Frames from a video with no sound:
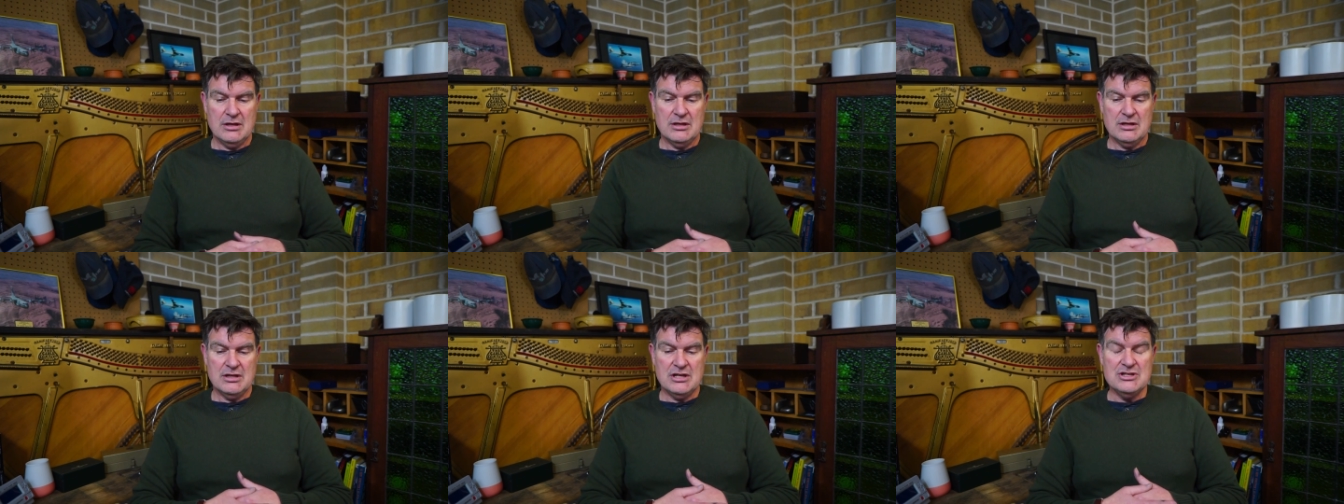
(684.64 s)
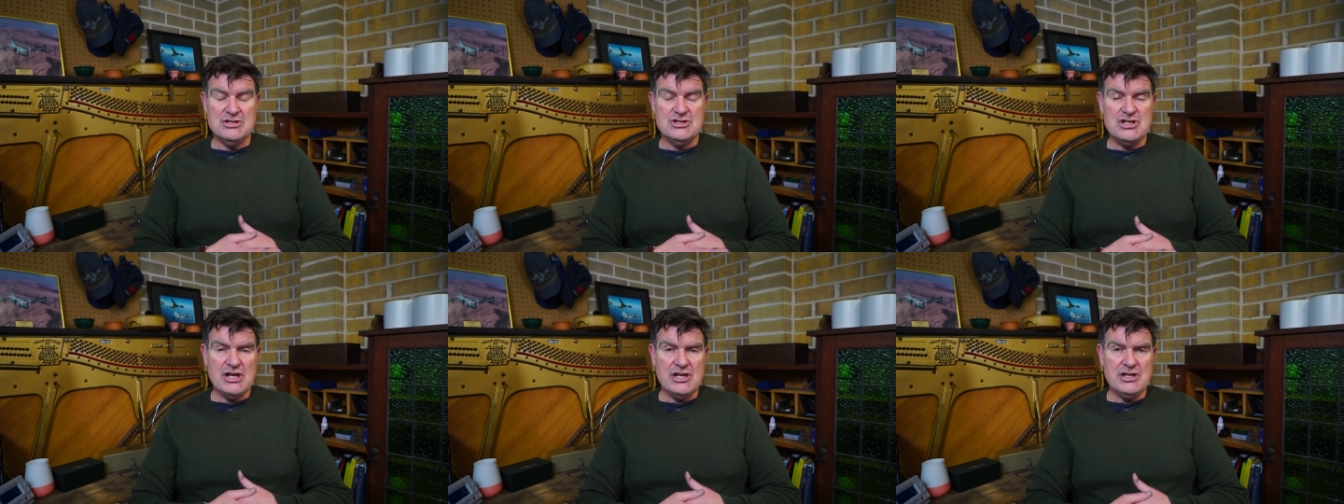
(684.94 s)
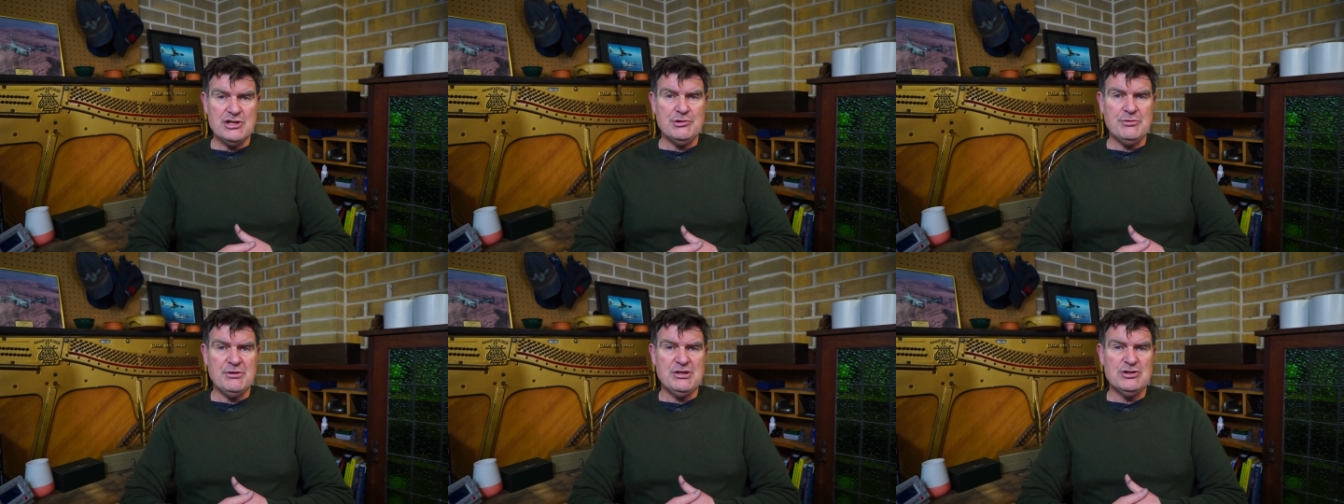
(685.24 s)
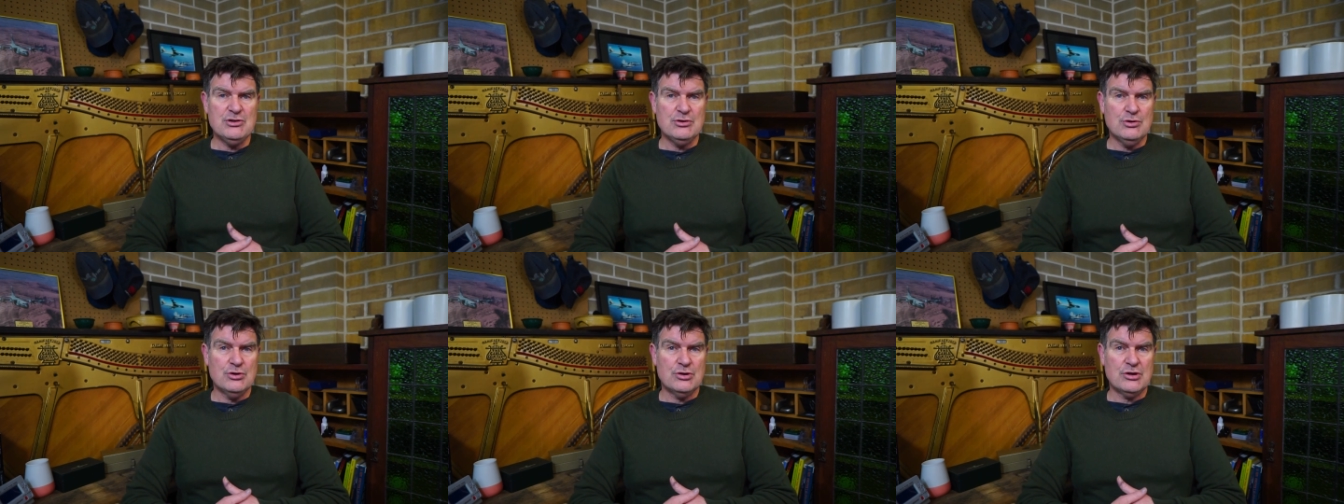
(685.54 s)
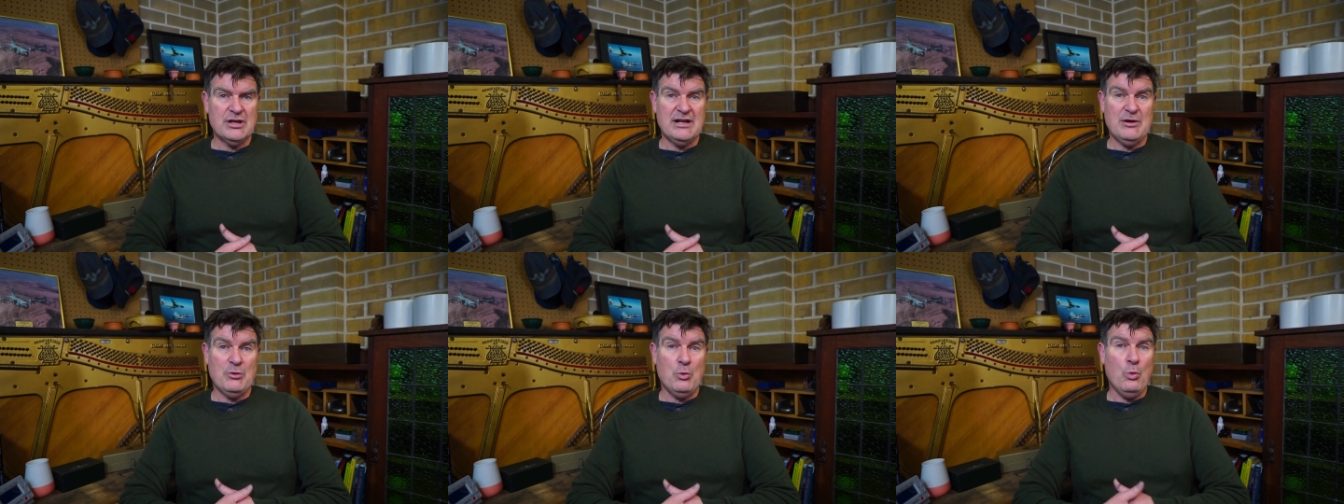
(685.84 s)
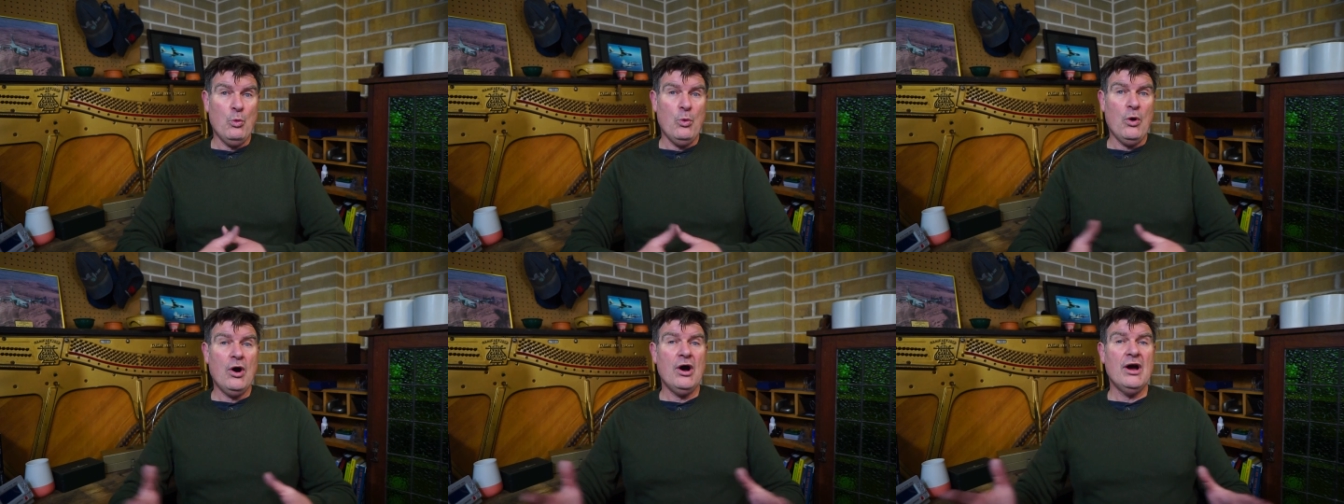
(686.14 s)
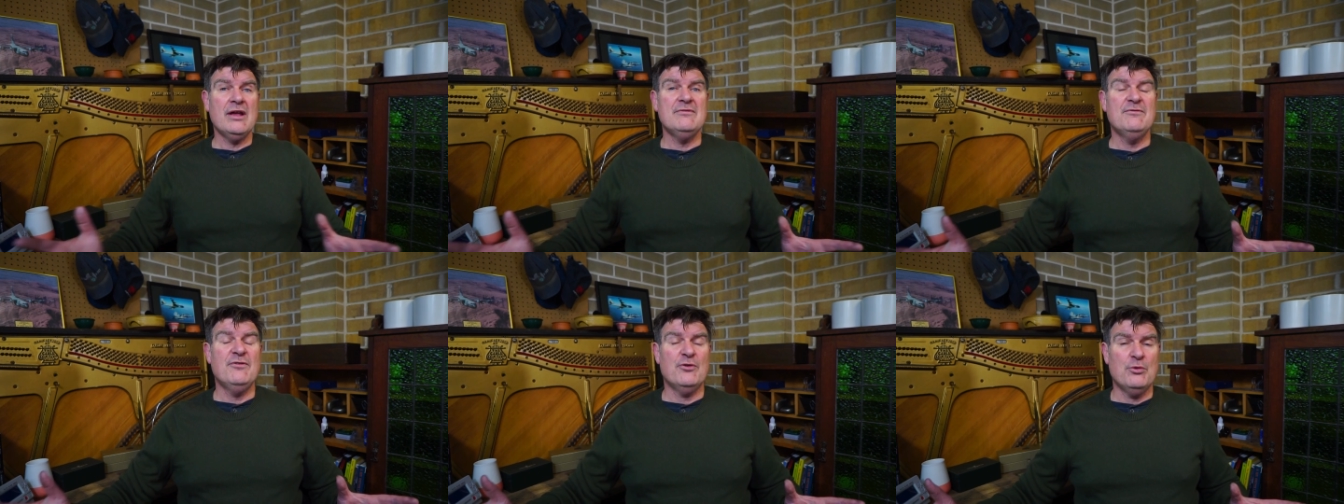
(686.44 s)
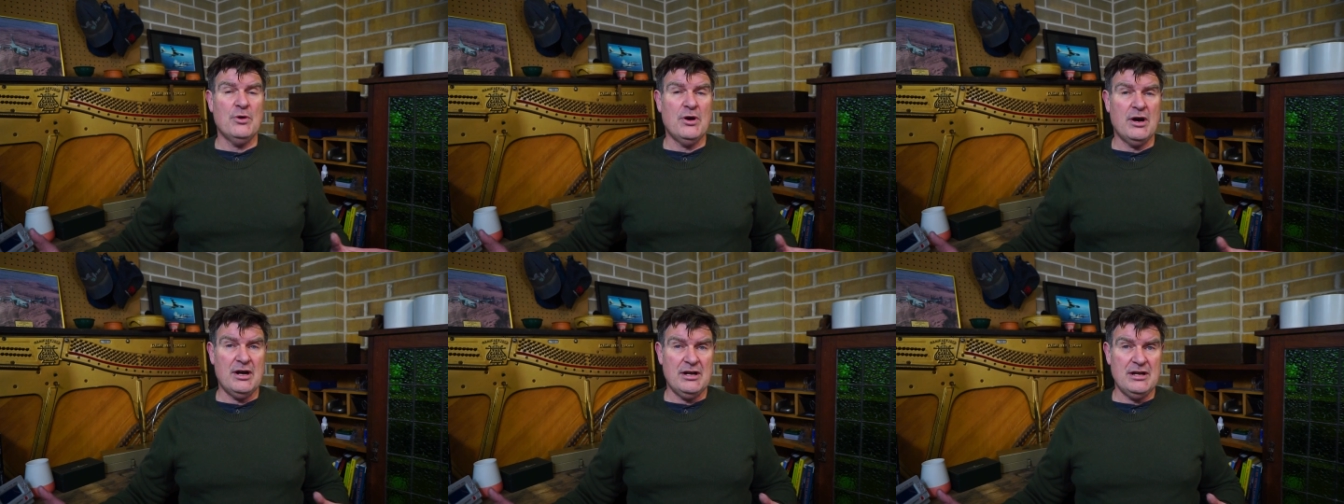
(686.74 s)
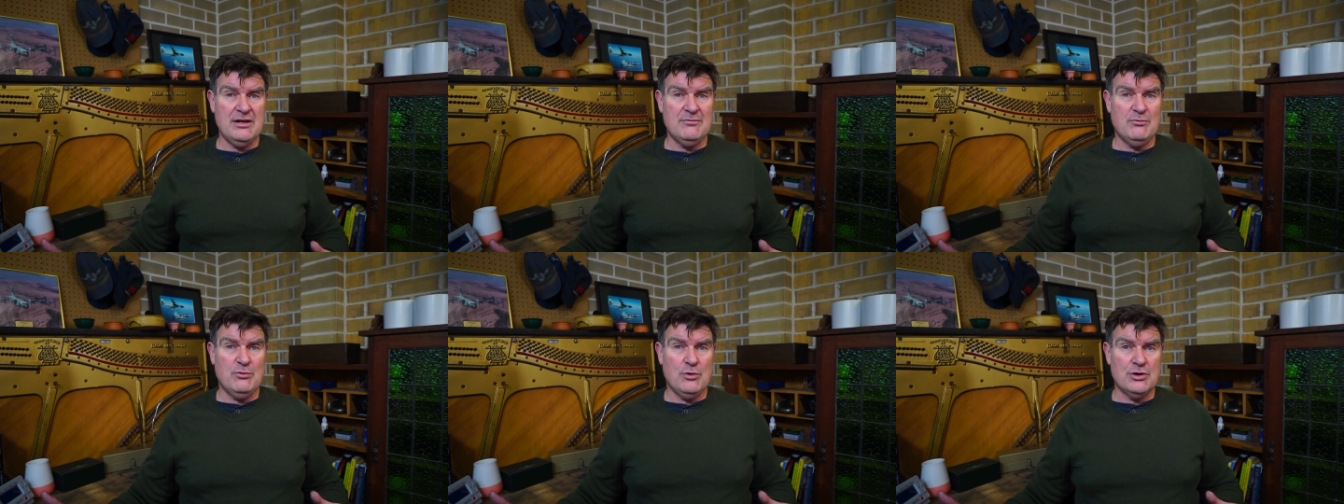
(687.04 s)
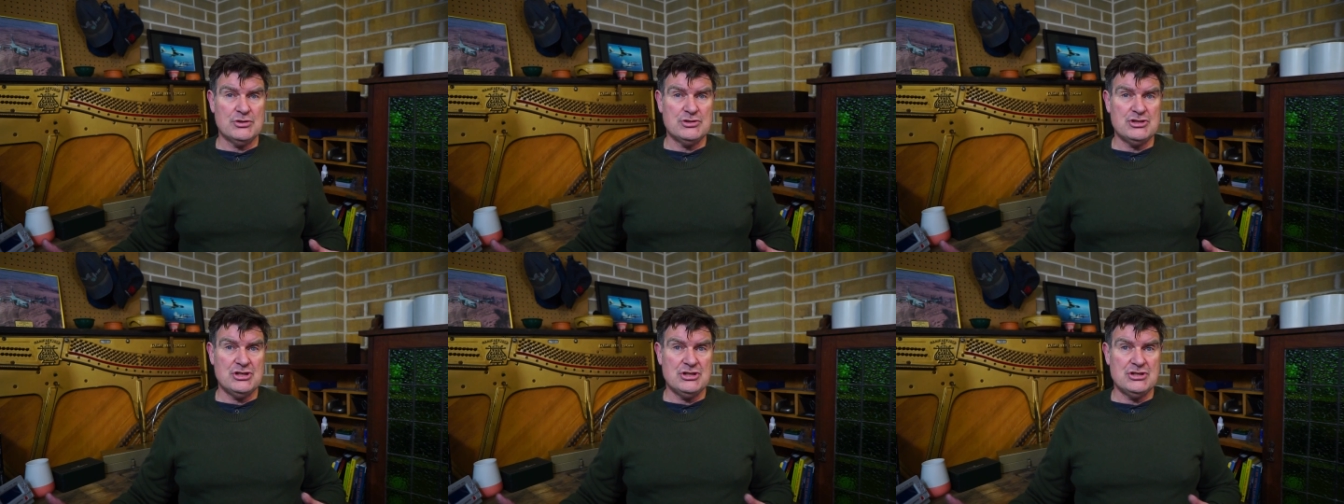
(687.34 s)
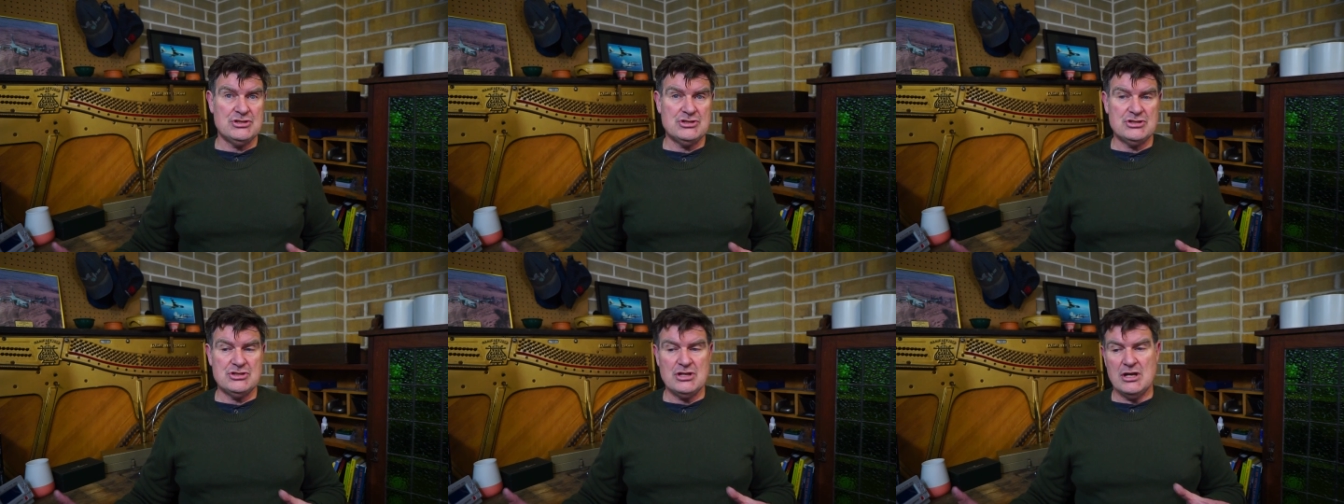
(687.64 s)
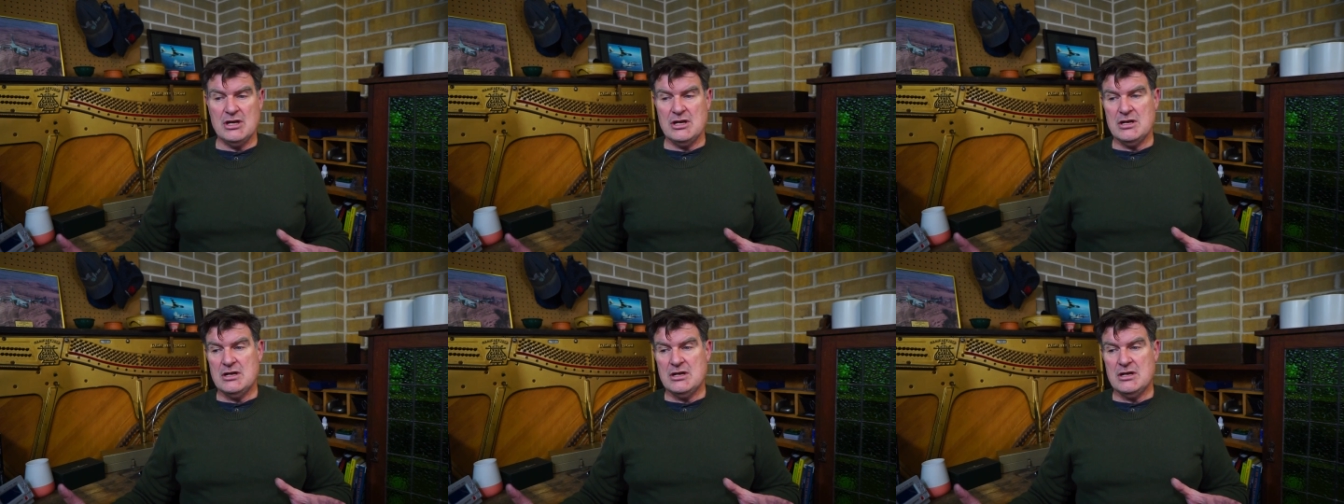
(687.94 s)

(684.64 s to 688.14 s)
continuing to look at a wide variety of watches